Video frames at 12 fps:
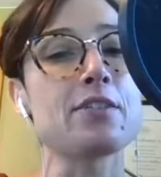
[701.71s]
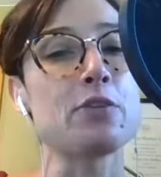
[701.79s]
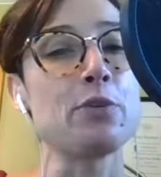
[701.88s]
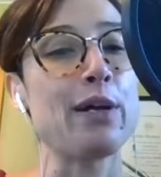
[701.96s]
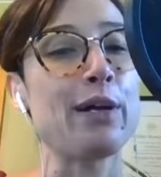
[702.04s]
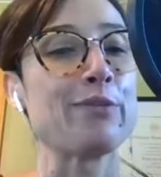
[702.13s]
So
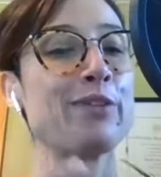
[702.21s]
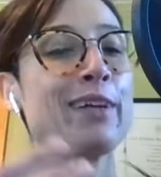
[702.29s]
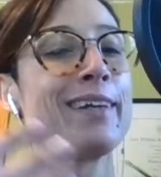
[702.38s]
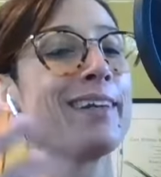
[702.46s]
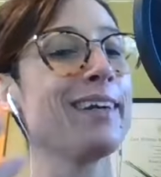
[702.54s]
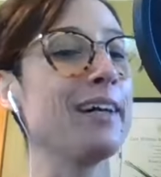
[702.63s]
you have
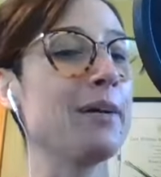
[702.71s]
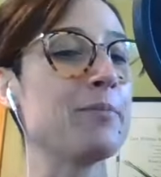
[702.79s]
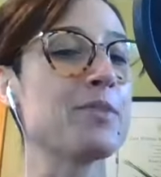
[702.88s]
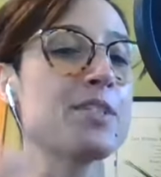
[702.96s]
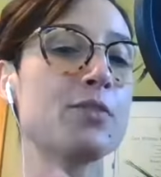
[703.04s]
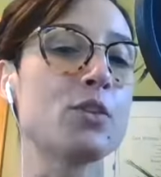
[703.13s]
um,
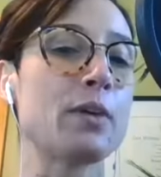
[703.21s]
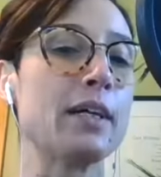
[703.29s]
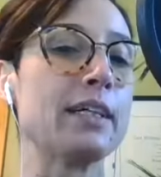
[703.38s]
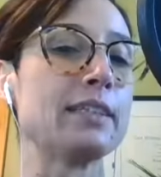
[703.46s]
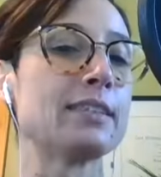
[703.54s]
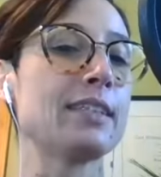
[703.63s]
civil
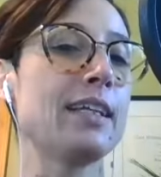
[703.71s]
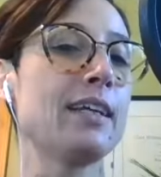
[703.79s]
rights